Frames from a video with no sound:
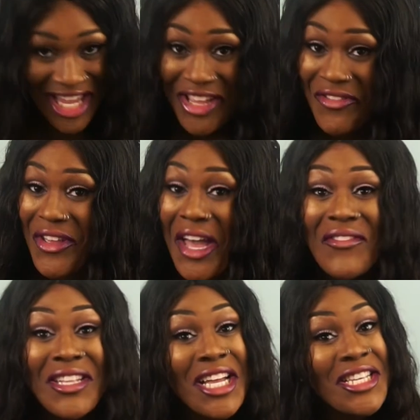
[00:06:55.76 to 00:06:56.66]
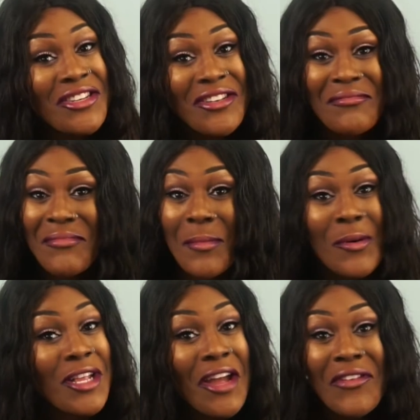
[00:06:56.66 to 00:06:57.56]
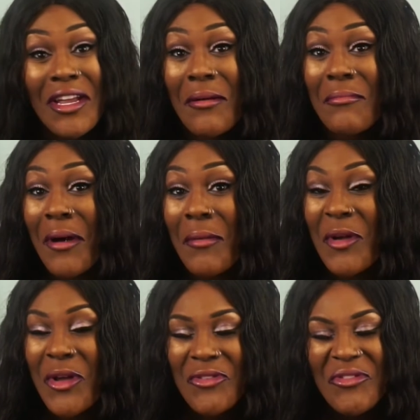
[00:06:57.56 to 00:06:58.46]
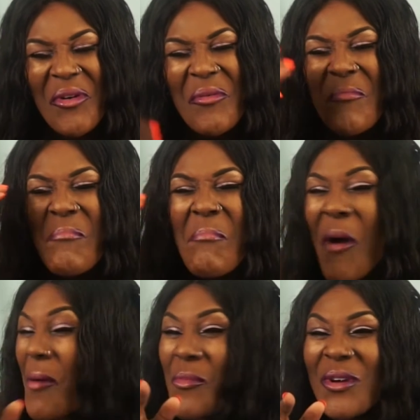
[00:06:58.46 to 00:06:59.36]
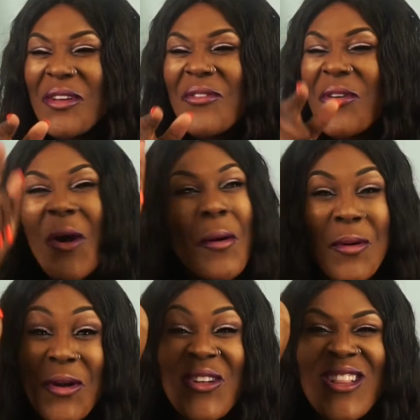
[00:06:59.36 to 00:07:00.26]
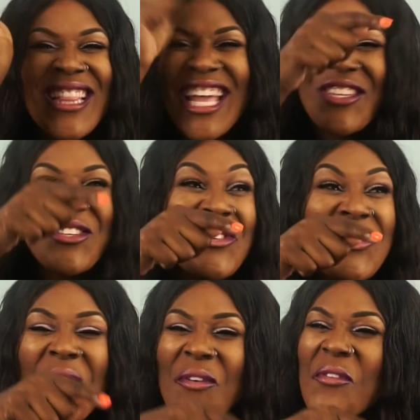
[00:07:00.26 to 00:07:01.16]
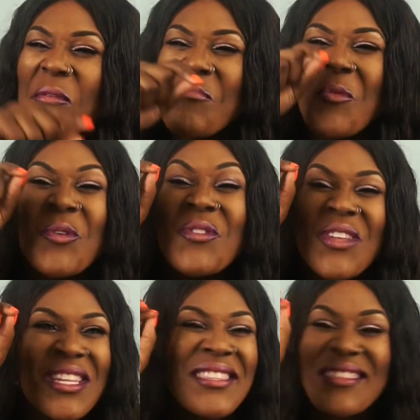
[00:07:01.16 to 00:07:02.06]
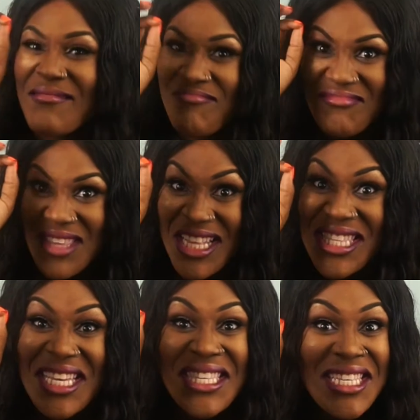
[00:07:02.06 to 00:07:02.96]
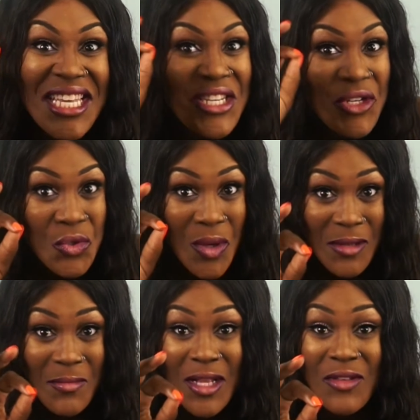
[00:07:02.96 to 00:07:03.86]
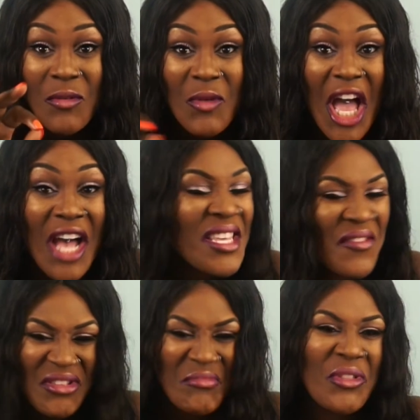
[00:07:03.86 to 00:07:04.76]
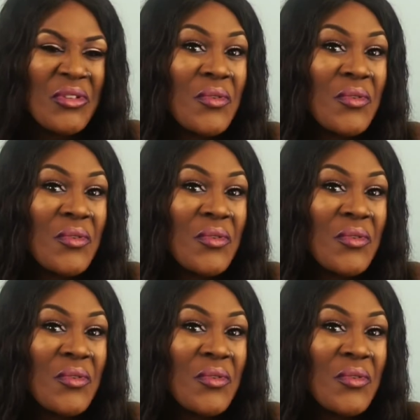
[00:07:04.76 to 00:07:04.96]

if you have a Nigerian mom or an African mom, no mom will even come and collect you for more than a destination 20 minutes from your house. If it's more than